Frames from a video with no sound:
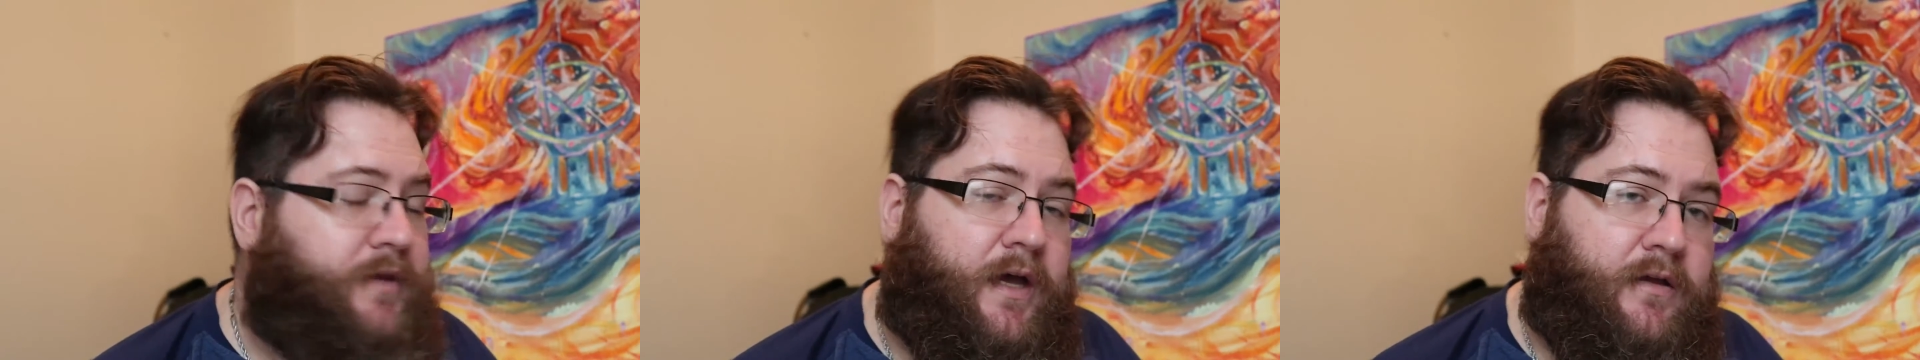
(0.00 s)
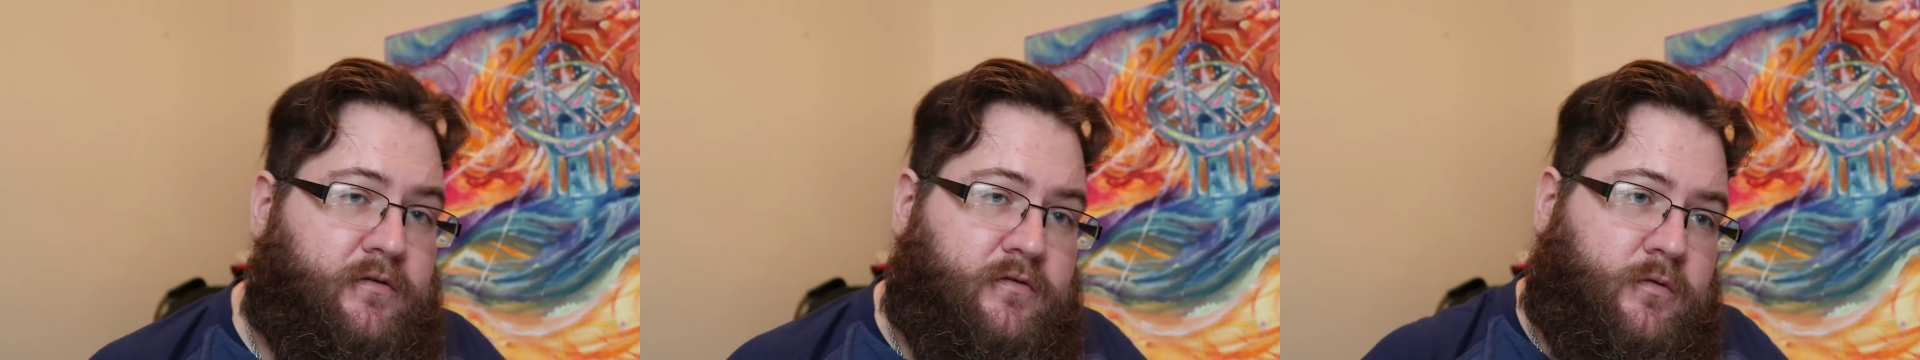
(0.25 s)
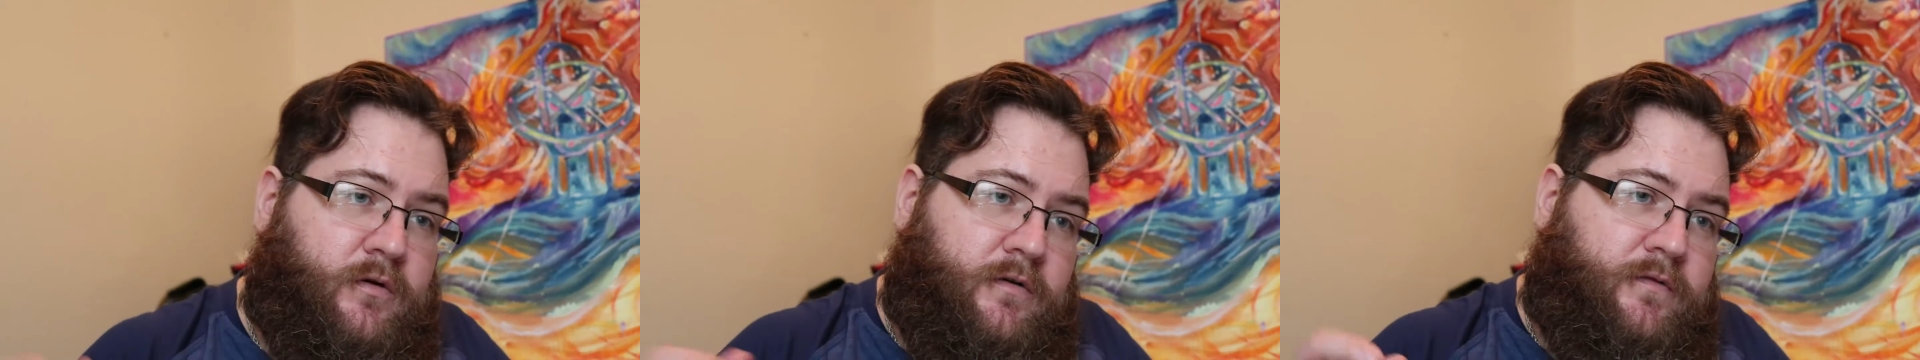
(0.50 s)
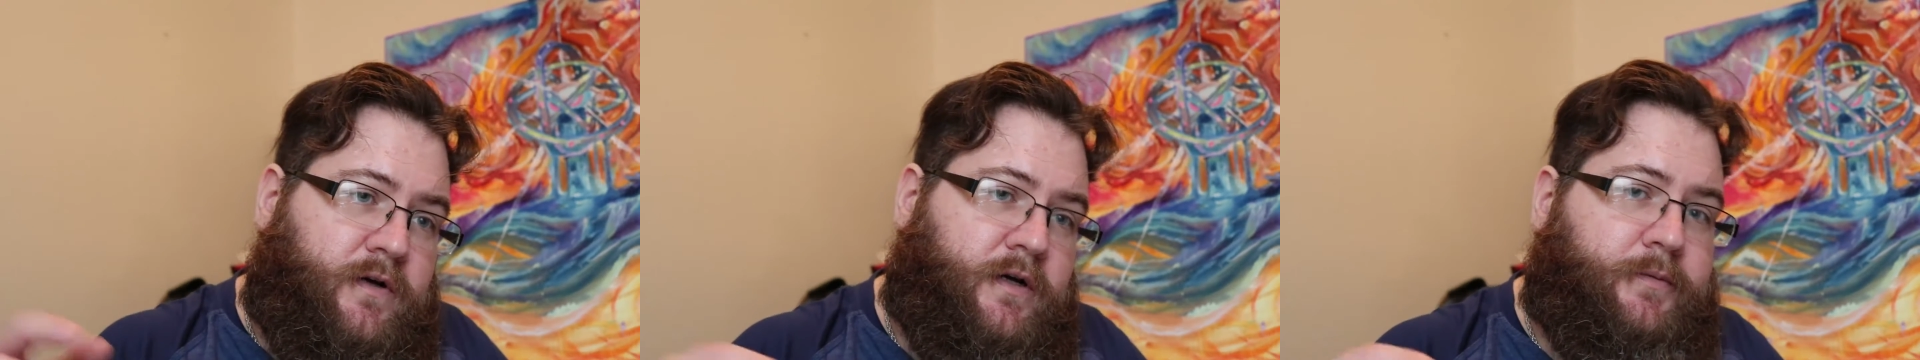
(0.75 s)
that sort
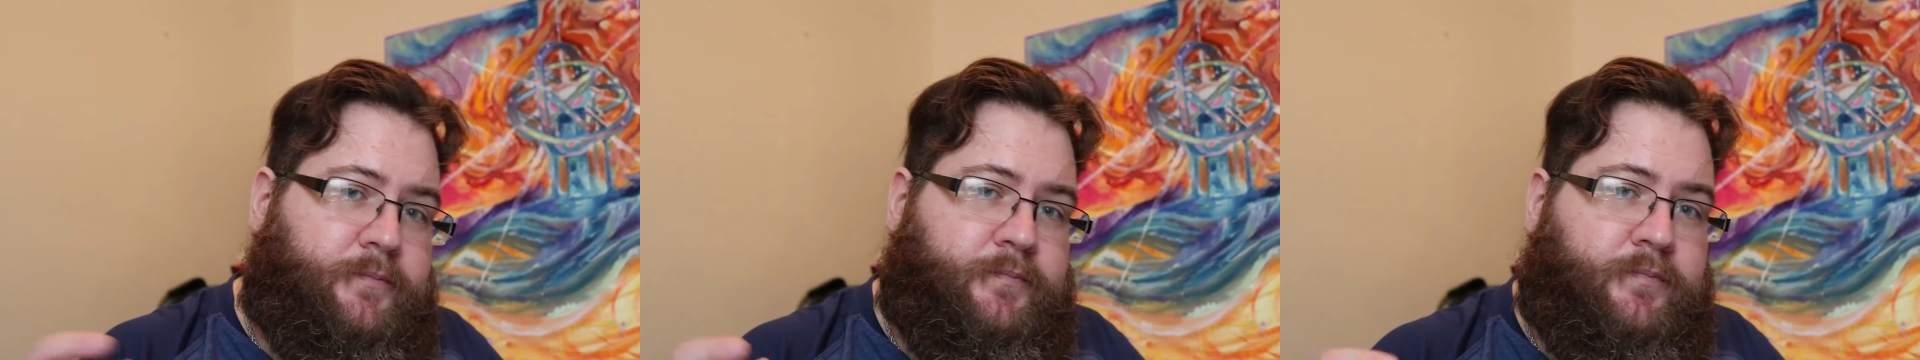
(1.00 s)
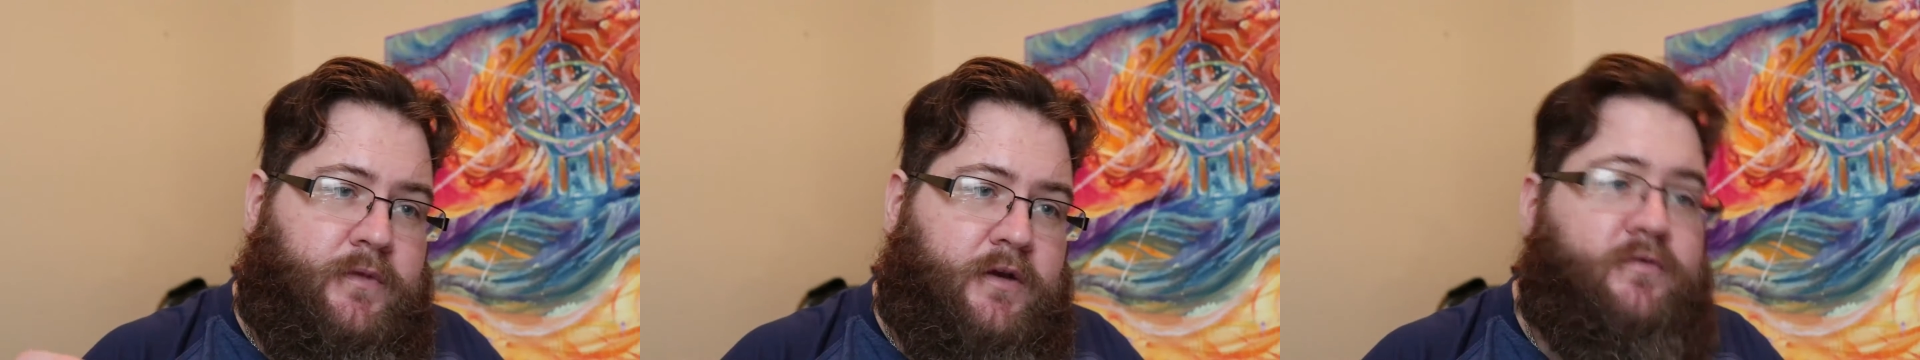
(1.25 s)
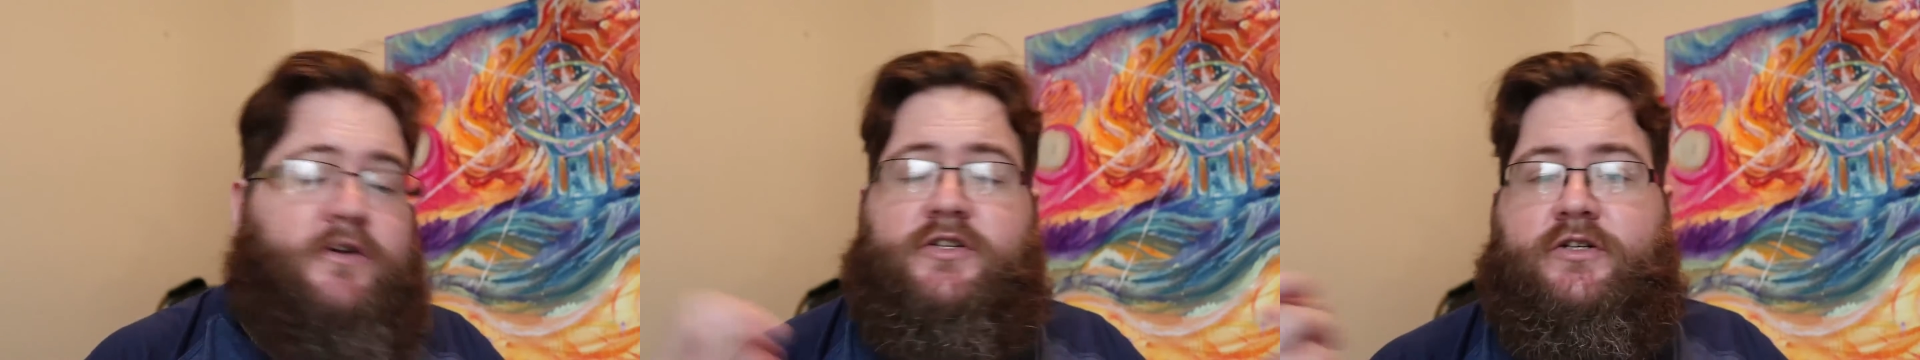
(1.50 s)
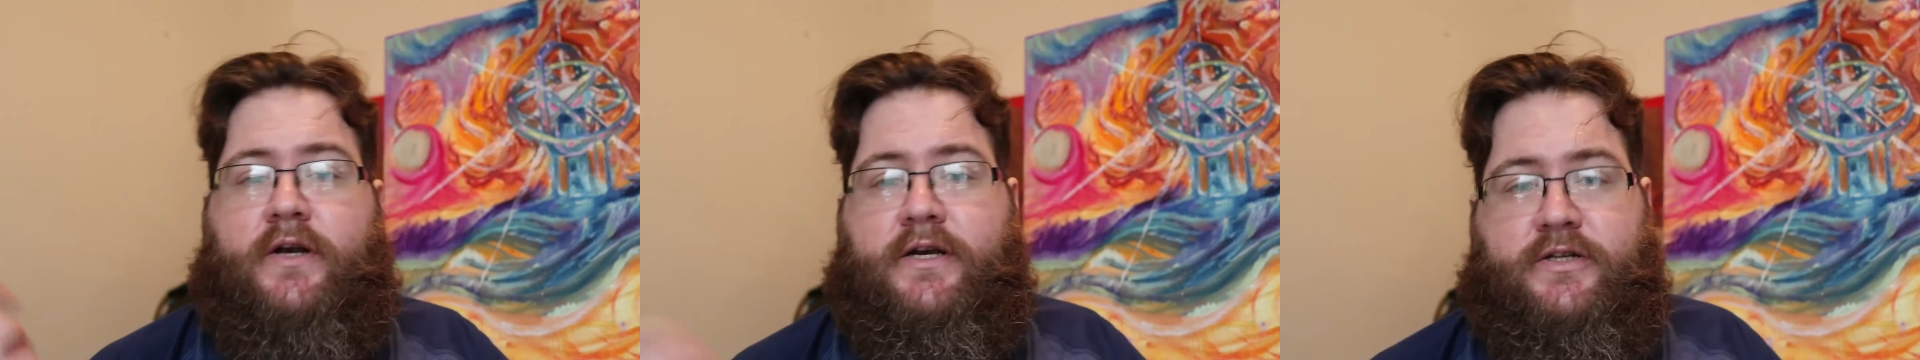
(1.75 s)
of
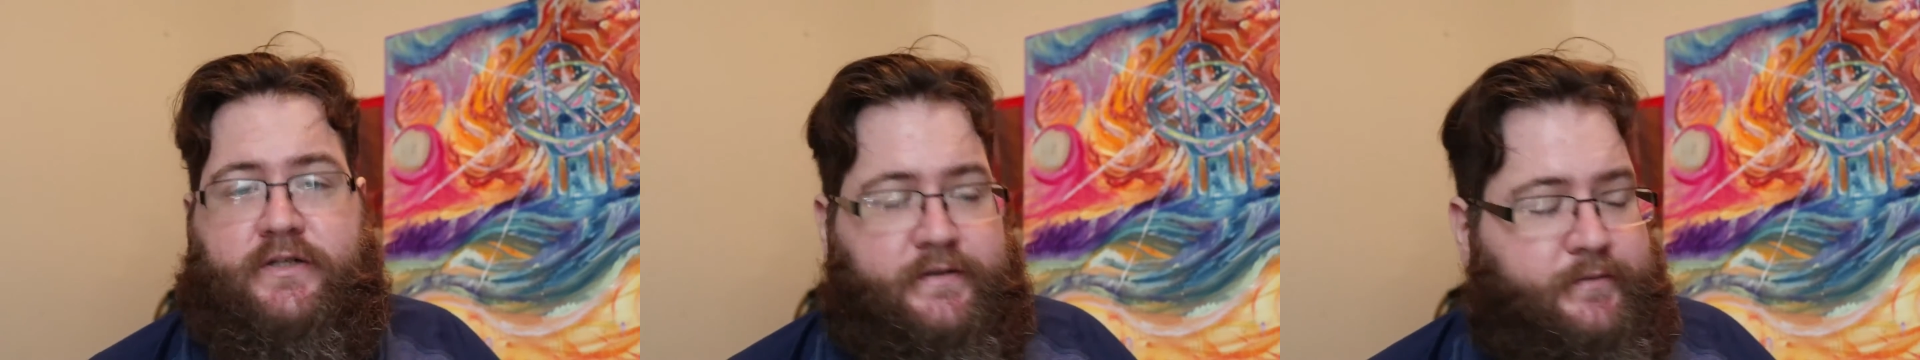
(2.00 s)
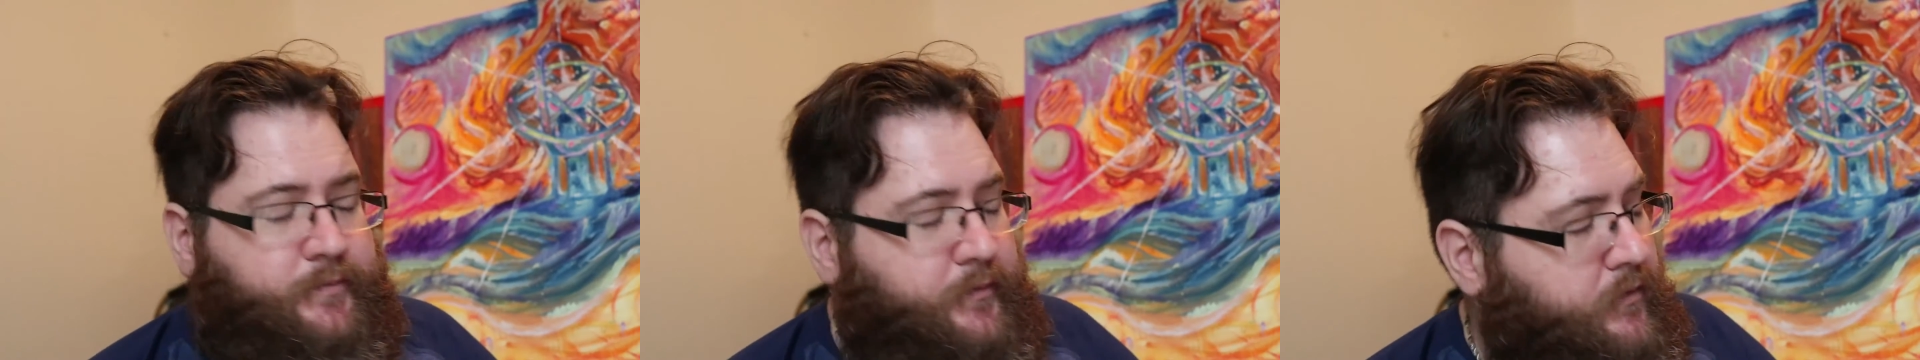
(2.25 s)
frustration.